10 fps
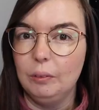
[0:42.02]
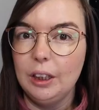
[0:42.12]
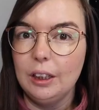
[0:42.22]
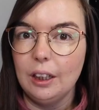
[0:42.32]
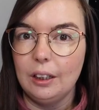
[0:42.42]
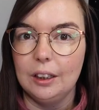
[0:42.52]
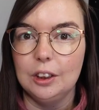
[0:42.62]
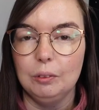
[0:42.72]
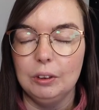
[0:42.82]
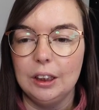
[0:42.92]
only the
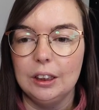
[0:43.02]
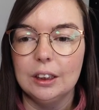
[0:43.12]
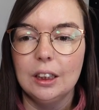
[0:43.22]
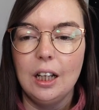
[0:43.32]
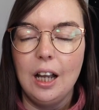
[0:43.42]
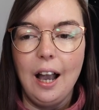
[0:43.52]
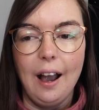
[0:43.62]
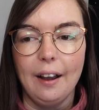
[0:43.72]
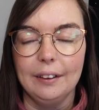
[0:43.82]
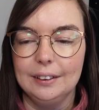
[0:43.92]
things you need,
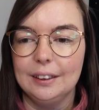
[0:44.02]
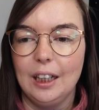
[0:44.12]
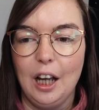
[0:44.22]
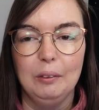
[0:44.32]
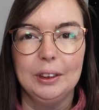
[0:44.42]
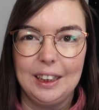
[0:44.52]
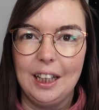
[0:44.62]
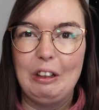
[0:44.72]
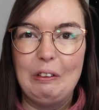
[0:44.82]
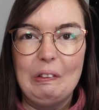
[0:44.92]
and how to
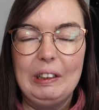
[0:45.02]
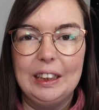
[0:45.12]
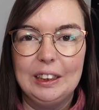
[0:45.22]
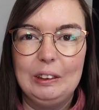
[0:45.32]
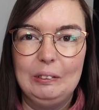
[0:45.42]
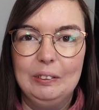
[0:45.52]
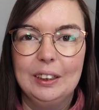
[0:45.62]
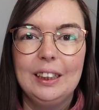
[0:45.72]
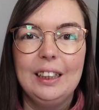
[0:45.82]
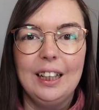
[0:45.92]
get it all
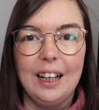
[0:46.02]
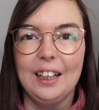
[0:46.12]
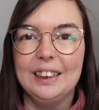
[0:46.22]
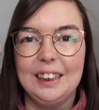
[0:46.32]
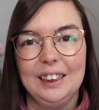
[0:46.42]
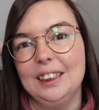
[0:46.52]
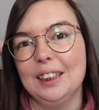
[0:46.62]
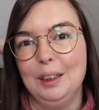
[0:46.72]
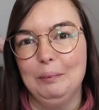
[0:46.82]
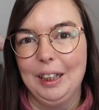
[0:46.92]
into a teeny
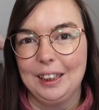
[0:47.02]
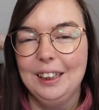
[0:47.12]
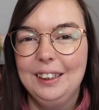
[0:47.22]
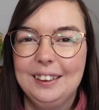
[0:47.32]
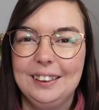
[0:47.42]
tiny bag.